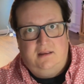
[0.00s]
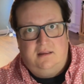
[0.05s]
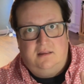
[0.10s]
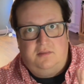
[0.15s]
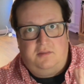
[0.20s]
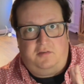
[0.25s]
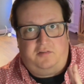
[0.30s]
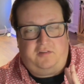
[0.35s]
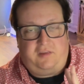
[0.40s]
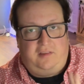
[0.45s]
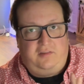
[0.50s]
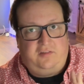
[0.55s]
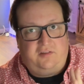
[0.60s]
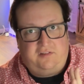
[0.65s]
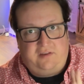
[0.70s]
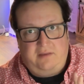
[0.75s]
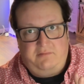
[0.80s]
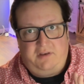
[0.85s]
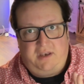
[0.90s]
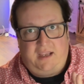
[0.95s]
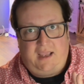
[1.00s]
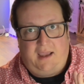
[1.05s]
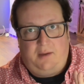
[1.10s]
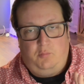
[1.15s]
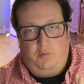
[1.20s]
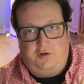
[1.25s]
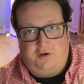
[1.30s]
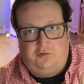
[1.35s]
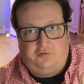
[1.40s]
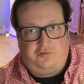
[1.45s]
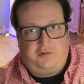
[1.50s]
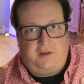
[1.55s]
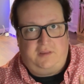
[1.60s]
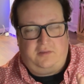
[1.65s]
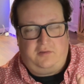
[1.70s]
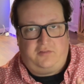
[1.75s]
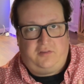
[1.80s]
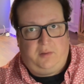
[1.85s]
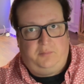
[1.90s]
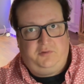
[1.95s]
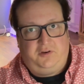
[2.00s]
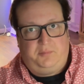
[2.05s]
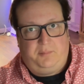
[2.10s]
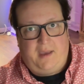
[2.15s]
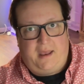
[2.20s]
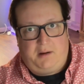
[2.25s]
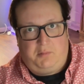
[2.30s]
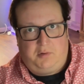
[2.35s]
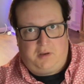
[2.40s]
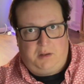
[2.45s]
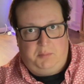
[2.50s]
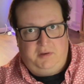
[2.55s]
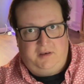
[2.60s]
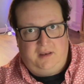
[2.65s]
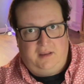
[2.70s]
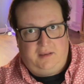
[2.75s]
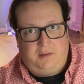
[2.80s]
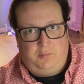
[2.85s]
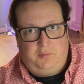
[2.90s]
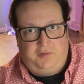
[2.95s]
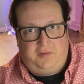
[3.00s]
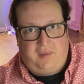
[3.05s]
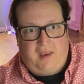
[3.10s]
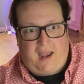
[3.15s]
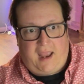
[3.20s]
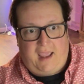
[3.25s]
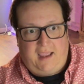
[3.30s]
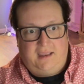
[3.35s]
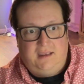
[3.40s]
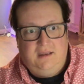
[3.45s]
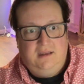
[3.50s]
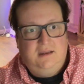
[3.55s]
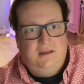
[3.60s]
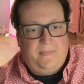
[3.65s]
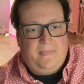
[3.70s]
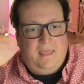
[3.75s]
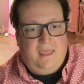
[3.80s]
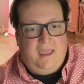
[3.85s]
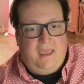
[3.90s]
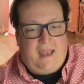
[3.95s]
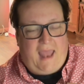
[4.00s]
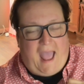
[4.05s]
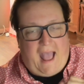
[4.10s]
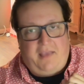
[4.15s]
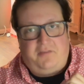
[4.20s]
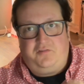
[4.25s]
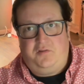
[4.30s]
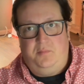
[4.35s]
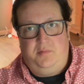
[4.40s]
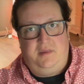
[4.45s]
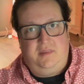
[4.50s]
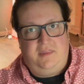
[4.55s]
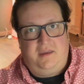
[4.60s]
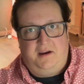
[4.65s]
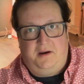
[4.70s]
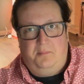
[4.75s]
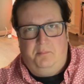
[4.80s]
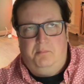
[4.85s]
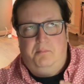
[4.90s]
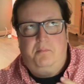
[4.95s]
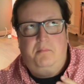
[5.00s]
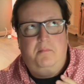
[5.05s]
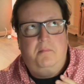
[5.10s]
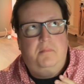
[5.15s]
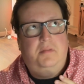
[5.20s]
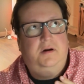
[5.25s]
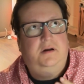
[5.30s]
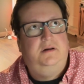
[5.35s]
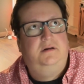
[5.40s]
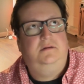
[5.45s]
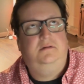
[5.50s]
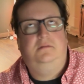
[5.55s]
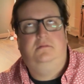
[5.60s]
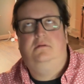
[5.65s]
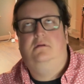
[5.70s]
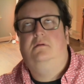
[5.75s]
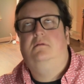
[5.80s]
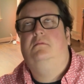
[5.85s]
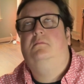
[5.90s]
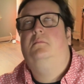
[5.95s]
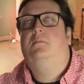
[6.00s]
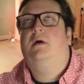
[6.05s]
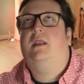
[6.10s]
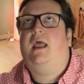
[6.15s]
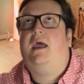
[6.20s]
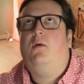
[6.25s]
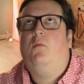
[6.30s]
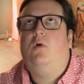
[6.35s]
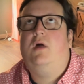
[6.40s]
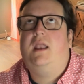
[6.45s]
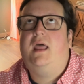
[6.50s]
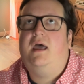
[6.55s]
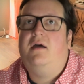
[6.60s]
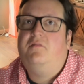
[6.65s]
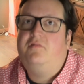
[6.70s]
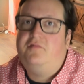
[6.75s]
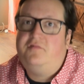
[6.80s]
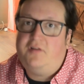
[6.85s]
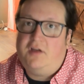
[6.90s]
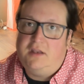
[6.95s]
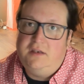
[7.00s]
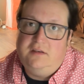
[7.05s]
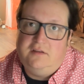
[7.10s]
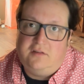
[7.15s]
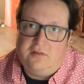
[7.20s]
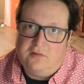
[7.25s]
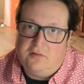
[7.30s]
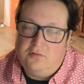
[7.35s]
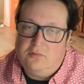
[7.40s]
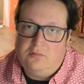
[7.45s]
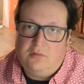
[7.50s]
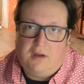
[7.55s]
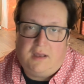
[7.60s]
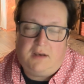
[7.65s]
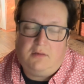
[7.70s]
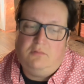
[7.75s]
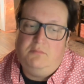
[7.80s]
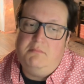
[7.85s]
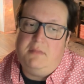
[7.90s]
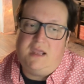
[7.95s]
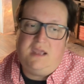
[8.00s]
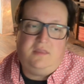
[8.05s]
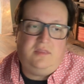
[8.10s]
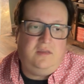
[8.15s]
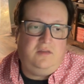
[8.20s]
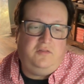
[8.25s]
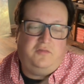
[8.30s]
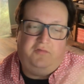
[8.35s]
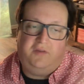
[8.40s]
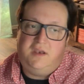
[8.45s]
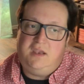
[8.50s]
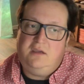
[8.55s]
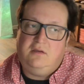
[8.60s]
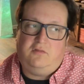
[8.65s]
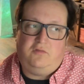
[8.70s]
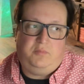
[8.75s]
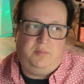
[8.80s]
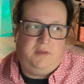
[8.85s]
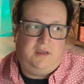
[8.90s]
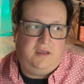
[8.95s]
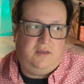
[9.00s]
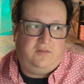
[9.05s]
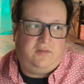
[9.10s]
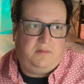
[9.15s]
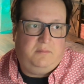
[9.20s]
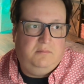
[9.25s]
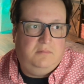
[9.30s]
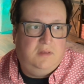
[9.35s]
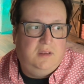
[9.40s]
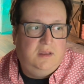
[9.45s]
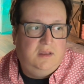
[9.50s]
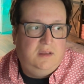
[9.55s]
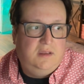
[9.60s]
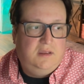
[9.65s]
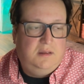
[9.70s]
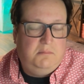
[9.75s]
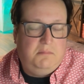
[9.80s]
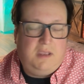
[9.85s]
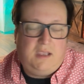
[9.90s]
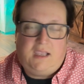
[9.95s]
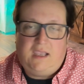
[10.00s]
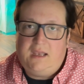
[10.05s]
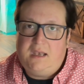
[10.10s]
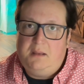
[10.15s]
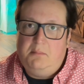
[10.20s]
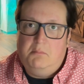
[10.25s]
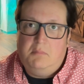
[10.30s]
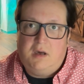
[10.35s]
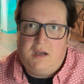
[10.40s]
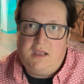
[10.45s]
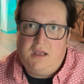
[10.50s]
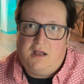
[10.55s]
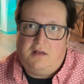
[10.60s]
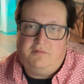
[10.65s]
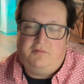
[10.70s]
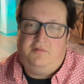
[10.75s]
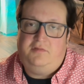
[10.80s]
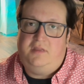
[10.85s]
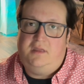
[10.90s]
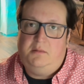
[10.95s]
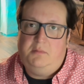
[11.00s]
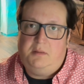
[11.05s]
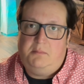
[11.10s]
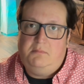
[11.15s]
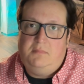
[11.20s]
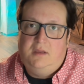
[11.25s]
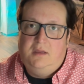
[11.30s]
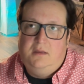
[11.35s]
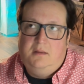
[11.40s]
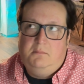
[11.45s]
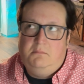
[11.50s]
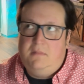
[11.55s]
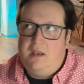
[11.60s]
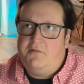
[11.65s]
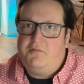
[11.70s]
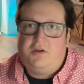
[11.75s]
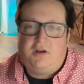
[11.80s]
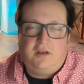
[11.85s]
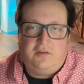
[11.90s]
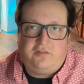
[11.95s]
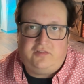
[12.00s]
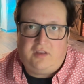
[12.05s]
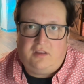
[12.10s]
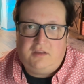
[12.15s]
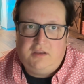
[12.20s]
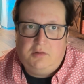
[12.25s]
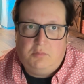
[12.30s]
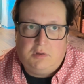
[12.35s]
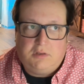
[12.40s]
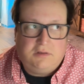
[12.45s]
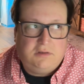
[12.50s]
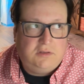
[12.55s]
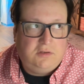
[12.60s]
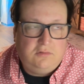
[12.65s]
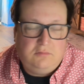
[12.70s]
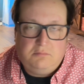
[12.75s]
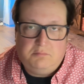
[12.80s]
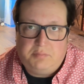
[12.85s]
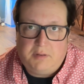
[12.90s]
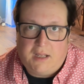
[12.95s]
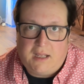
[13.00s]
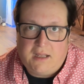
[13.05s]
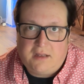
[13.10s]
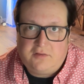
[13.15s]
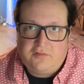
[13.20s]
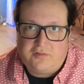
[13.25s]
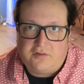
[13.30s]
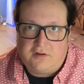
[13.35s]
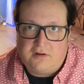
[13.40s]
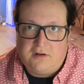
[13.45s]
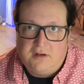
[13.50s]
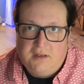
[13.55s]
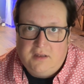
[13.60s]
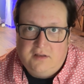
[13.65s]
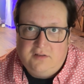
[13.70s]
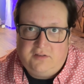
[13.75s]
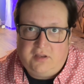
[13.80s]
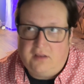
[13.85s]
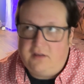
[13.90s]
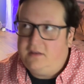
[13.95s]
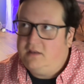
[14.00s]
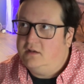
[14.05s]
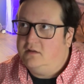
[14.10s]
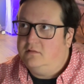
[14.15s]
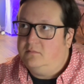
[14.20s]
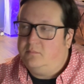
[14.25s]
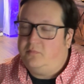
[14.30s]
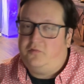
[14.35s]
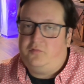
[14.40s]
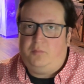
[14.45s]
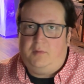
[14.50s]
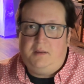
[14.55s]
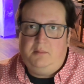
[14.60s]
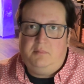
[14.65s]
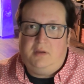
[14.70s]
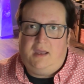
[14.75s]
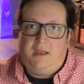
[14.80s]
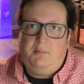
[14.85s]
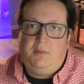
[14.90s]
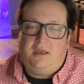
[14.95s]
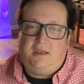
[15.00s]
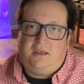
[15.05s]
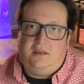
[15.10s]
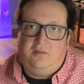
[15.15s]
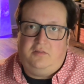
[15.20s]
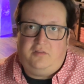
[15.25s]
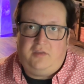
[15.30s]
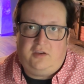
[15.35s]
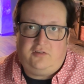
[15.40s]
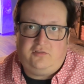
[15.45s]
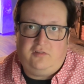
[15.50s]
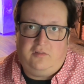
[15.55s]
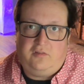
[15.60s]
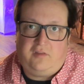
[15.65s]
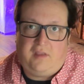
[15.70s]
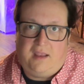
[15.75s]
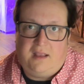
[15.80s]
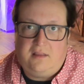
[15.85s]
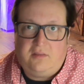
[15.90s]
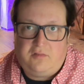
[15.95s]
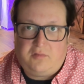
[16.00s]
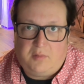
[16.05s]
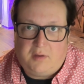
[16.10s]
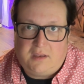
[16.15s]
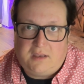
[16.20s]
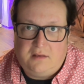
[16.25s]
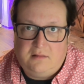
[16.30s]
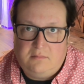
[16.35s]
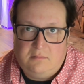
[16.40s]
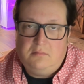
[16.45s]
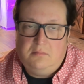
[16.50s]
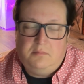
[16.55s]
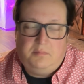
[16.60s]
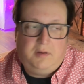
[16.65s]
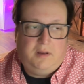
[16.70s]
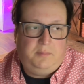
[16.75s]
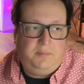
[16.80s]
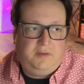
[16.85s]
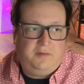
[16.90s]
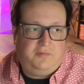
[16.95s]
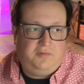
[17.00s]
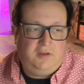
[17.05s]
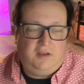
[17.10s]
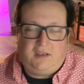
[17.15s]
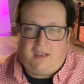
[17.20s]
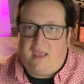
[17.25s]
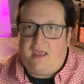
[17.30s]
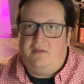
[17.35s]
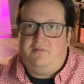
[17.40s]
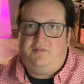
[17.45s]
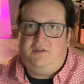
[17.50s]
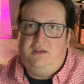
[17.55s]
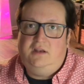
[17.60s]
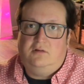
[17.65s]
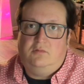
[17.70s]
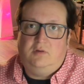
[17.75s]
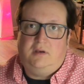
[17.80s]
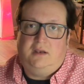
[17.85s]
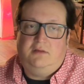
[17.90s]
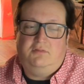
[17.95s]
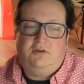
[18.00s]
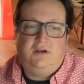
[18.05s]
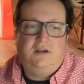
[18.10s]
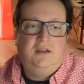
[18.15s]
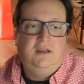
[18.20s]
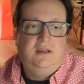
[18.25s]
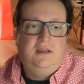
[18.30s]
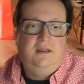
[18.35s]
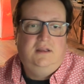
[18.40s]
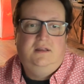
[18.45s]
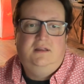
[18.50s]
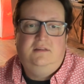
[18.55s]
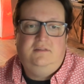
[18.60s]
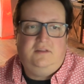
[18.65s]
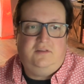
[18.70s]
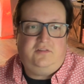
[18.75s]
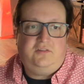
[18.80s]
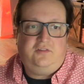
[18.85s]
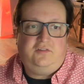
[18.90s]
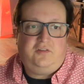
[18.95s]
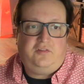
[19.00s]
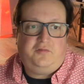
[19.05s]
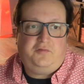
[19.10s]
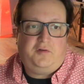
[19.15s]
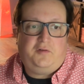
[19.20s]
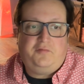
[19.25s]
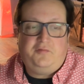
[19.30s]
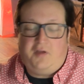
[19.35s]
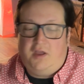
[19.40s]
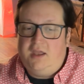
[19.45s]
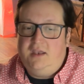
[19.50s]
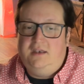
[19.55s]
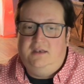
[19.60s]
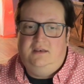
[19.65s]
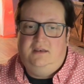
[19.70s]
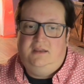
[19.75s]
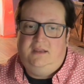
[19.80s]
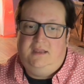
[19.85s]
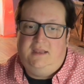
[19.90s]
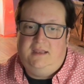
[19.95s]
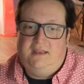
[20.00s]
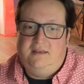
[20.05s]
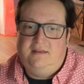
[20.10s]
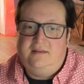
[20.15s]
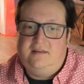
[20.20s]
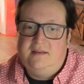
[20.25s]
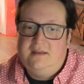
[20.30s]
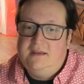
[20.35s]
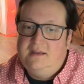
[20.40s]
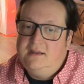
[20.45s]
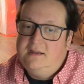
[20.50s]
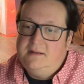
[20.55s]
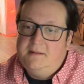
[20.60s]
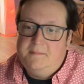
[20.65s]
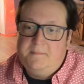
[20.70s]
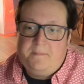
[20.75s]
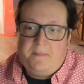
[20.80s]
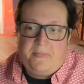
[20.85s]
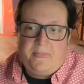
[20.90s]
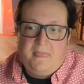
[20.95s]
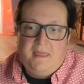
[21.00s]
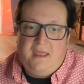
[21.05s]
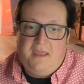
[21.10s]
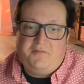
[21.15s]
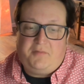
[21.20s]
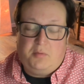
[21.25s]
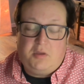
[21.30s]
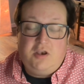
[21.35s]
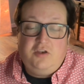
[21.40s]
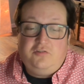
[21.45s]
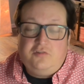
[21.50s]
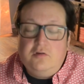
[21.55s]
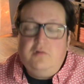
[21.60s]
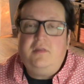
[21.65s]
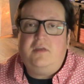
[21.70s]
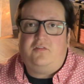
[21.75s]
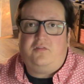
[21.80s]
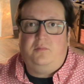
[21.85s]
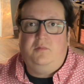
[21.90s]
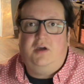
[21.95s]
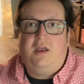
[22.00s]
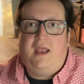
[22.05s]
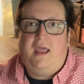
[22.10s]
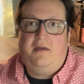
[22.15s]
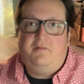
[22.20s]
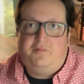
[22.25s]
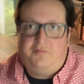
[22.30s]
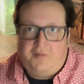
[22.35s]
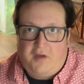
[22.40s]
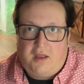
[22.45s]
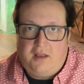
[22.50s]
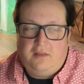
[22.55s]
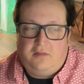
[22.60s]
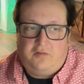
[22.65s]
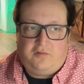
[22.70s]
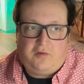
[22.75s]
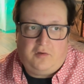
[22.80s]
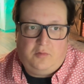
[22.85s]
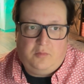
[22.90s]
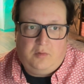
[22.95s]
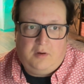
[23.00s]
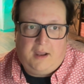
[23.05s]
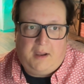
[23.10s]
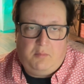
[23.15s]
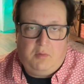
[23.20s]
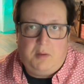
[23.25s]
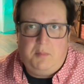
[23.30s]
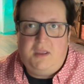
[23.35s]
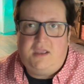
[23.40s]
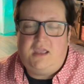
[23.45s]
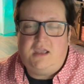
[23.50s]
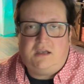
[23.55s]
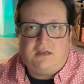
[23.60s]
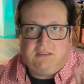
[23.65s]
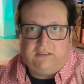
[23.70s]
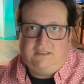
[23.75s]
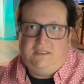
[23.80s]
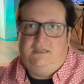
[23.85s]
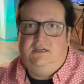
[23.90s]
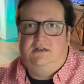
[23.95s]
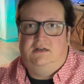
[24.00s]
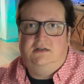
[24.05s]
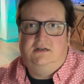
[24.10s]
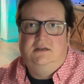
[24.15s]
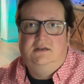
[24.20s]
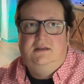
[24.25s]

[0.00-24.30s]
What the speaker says: the sensitivity I want to treat the subject matter we're going to be dealing with today, it has to be there. But I want to have fun too. I don't make these videos because I'm making any money off of them. I'm never going to sell you a loot box or tell you to swing by my concession stand so I can pump you full of caffeine or whatever. This is just for fun. And if I'm going to do this, I'm going to have fun. So I want to make it clear,